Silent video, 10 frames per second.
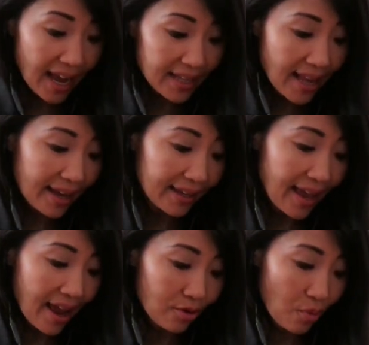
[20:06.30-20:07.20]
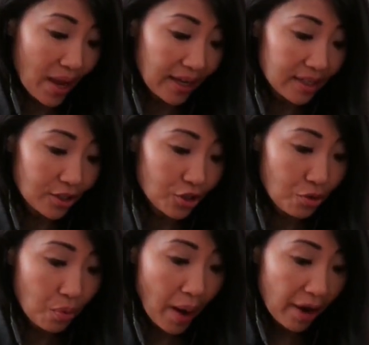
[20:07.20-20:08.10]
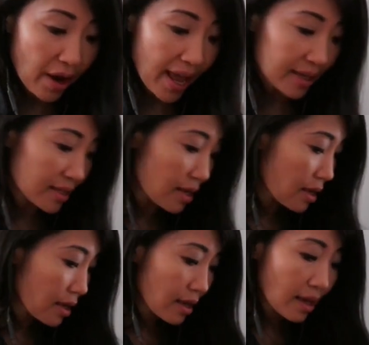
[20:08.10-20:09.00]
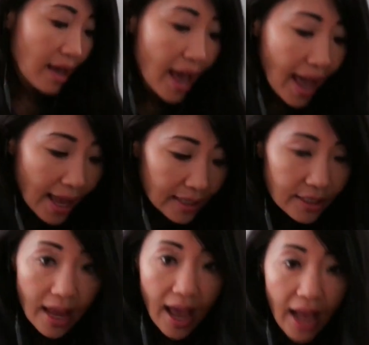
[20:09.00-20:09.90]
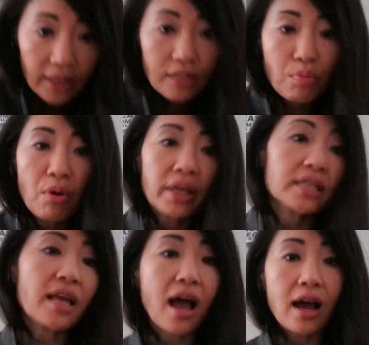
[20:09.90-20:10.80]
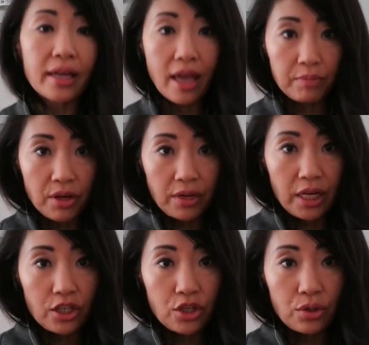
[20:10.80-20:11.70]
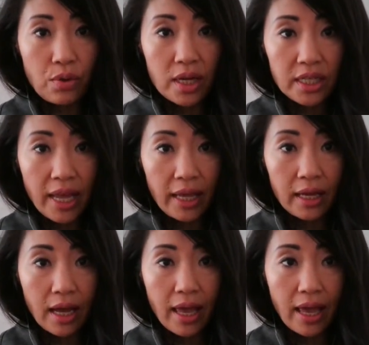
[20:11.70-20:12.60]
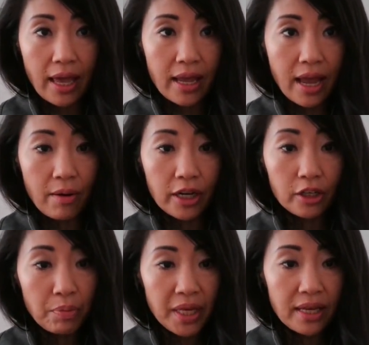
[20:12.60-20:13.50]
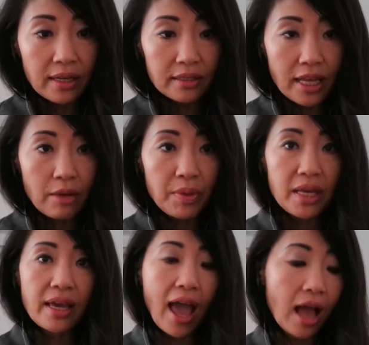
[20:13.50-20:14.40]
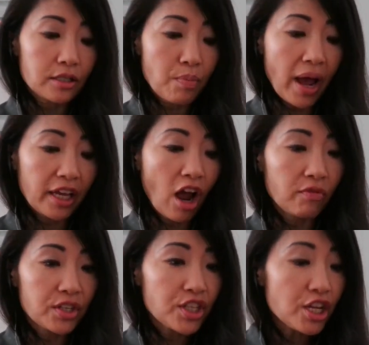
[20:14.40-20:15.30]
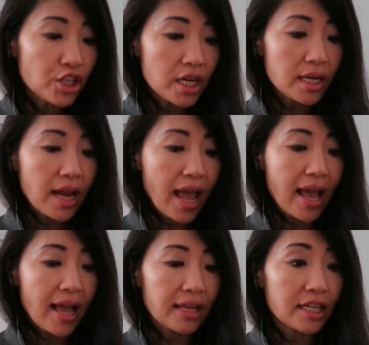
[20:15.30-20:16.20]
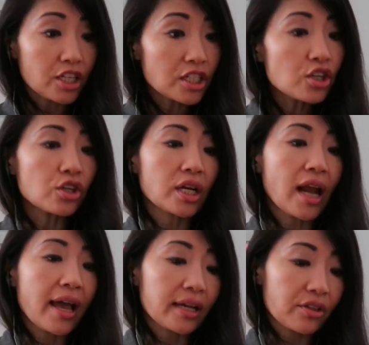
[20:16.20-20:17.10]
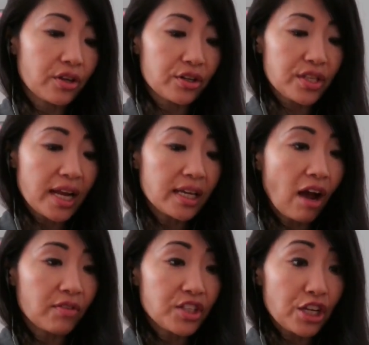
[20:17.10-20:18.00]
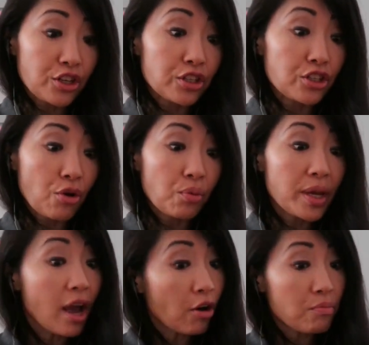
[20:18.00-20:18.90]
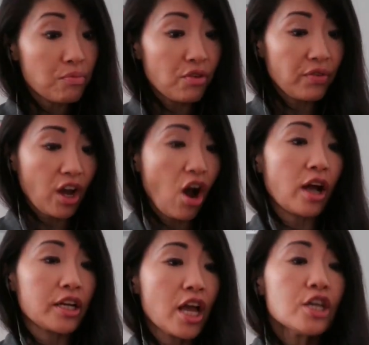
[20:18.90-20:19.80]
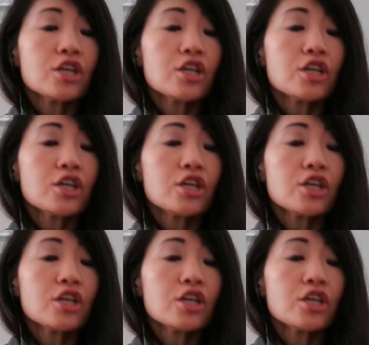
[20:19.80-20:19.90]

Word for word: guys, I can't wait to wear it. And at this point, I am going to take a little peek, take a peek at my conversation, and it doesn't look like there's any conversation, so we are moving on